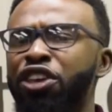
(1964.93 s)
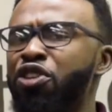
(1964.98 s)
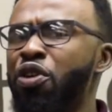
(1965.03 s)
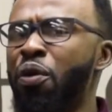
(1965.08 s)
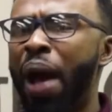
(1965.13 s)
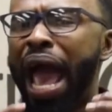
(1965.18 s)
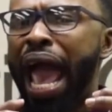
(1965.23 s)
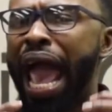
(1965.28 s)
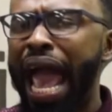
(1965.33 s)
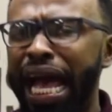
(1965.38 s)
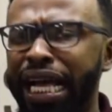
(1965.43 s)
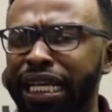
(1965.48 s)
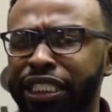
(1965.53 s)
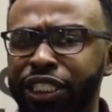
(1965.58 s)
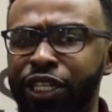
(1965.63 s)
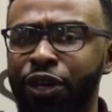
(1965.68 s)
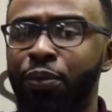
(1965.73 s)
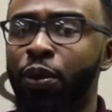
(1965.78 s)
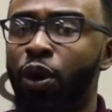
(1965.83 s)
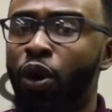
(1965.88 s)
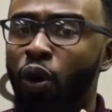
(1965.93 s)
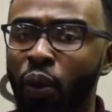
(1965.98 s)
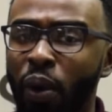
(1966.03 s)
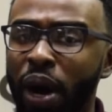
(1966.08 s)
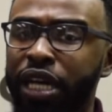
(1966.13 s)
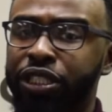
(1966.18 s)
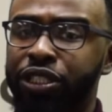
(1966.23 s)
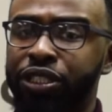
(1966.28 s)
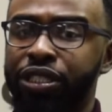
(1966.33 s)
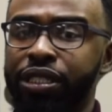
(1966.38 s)
Can you answer
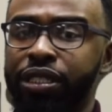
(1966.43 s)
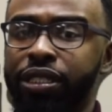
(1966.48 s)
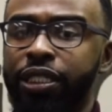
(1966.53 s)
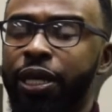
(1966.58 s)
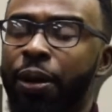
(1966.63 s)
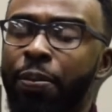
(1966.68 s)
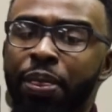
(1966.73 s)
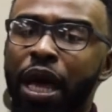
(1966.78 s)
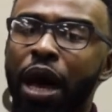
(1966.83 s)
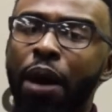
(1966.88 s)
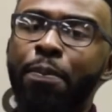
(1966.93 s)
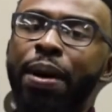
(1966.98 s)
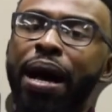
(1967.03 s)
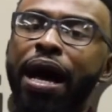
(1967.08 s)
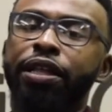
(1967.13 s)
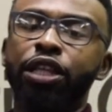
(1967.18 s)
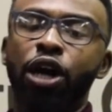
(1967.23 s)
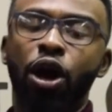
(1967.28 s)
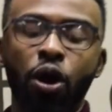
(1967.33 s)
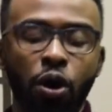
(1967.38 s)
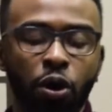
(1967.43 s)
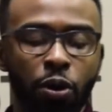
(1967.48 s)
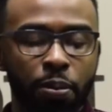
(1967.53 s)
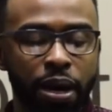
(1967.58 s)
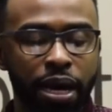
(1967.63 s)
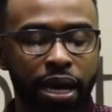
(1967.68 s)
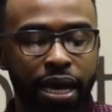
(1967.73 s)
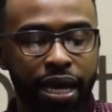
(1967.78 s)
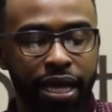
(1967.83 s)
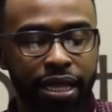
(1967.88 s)
questions about the
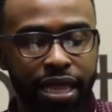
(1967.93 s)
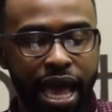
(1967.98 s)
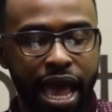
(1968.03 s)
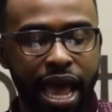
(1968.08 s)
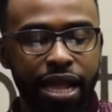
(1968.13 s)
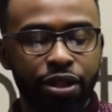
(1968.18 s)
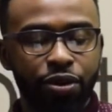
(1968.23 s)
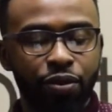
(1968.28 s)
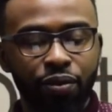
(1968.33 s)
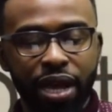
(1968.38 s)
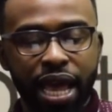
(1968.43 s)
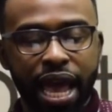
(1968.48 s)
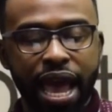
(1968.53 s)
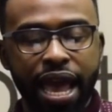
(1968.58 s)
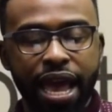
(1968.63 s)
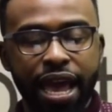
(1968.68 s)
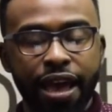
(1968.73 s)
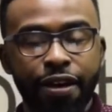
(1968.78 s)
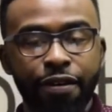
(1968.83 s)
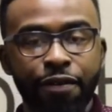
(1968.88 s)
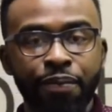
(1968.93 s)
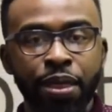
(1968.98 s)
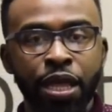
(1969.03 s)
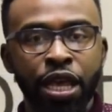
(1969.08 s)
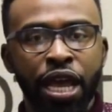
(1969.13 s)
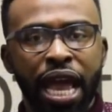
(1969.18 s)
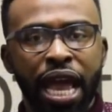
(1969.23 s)
hope that we have?